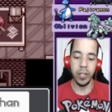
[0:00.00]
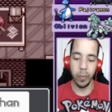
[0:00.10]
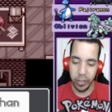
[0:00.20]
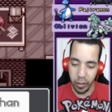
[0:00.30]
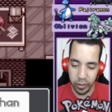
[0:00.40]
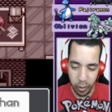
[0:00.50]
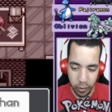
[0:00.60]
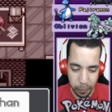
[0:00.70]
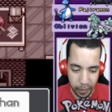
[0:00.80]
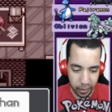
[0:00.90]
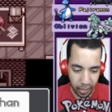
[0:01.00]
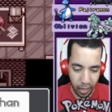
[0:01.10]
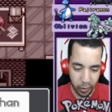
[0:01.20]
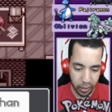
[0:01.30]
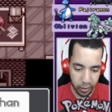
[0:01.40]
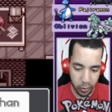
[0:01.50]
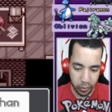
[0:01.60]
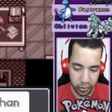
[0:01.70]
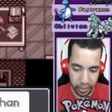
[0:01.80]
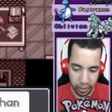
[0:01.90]
The results don't speak louder than you
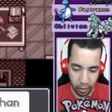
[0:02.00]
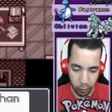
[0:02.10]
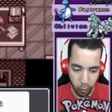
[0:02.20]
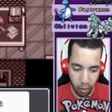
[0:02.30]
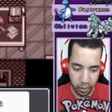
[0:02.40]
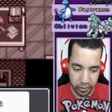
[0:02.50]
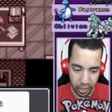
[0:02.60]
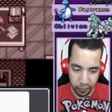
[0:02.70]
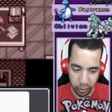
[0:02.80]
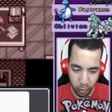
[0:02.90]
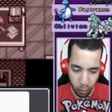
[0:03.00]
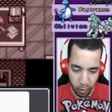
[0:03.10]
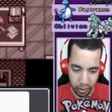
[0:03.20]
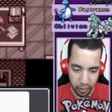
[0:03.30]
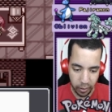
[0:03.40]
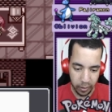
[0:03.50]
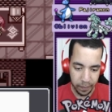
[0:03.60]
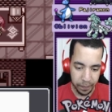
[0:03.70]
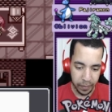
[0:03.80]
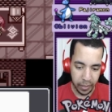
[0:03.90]
sitting on the wrong side of the coin.
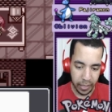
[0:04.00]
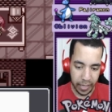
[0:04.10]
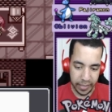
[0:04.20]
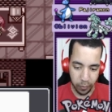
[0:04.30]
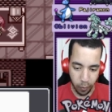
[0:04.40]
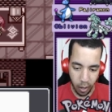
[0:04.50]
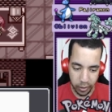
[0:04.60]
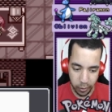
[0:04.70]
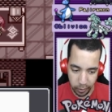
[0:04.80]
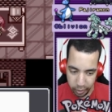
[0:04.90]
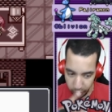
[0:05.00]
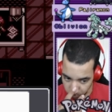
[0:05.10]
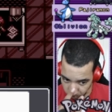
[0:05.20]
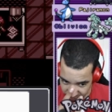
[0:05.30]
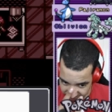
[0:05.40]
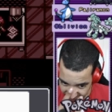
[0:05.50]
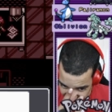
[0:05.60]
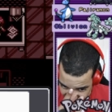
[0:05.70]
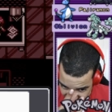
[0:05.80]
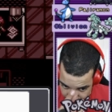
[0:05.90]
Is it wrong to return one's
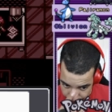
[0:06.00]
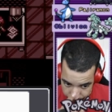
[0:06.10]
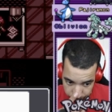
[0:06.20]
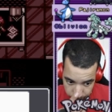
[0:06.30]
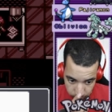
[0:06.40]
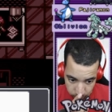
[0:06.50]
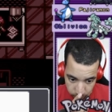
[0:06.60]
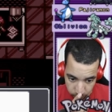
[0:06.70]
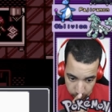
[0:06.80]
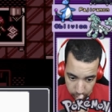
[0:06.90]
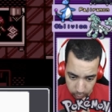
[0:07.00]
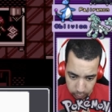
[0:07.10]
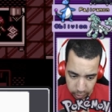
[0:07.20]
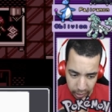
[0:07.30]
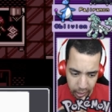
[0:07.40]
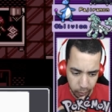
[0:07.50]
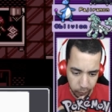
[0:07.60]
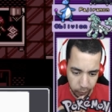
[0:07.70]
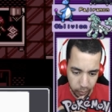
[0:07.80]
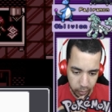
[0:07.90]
debts? The end
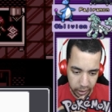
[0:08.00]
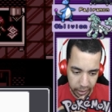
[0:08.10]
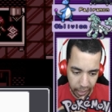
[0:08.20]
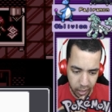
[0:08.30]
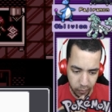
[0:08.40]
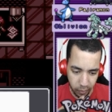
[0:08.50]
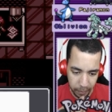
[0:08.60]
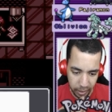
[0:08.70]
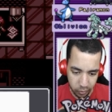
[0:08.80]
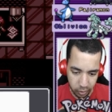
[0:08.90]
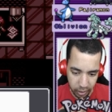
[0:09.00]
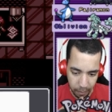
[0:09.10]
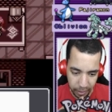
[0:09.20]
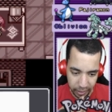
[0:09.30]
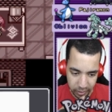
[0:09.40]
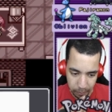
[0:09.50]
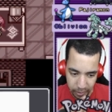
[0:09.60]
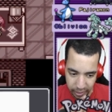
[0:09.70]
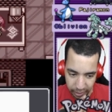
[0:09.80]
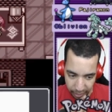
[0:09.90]
of the end of a means does not make its
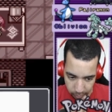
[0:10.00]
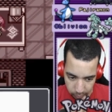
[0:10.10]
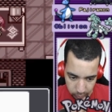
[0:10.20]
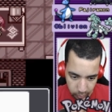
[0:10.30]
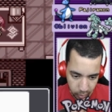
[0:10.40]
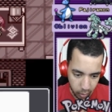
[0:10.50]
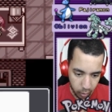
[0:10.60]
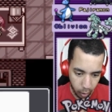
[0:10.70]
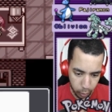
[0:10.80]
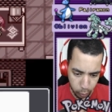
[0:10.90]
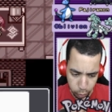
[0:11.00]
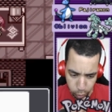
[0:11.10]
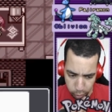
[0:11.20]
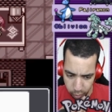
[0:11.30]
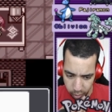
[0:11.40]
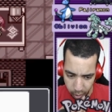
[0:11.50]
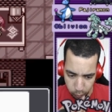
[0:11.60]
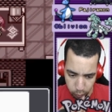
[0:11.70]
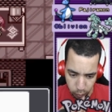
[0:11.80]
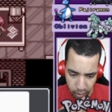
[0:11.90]
meaning end. Are you sure you're
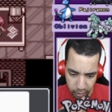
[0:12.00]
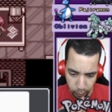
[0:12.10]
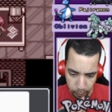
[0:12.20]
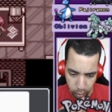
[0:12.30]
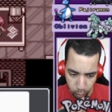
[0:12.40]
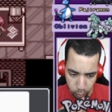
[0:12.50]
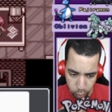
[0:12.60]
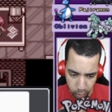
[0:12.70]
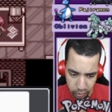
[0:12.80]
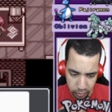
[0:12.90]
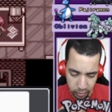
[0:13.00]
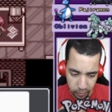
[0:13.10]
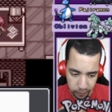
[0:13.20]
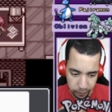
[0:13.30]
not running from your own choices?